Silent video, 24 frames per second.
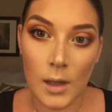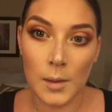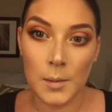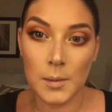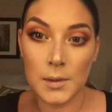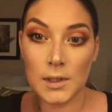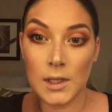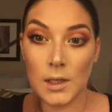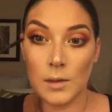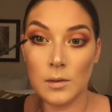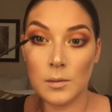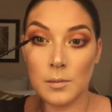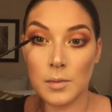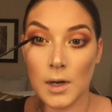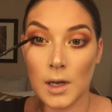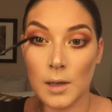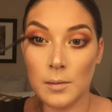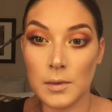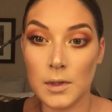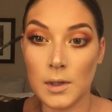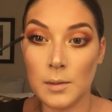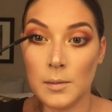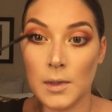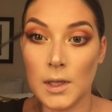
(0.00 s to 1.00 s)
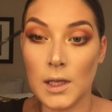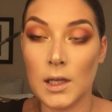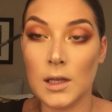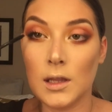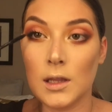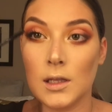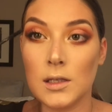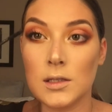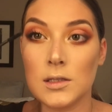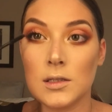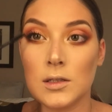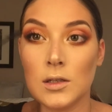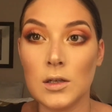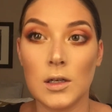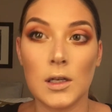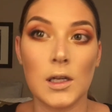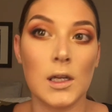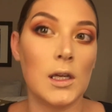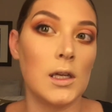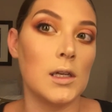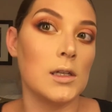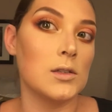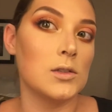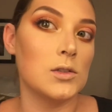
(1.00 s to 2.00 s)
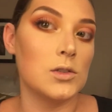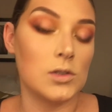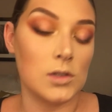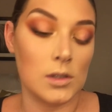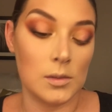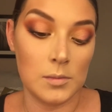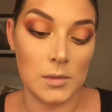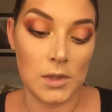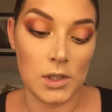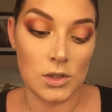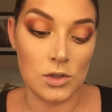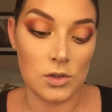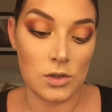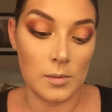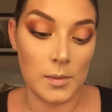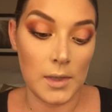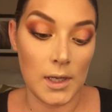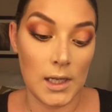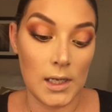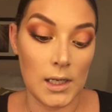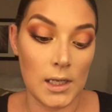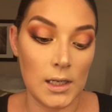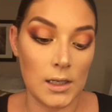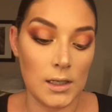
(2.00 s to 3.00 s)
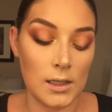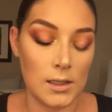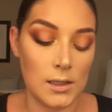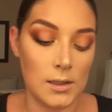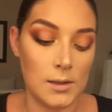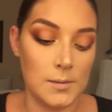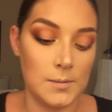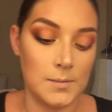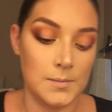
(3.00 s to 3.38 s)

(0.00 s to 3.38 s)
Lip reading: but they would probably make this look extremely dramatic.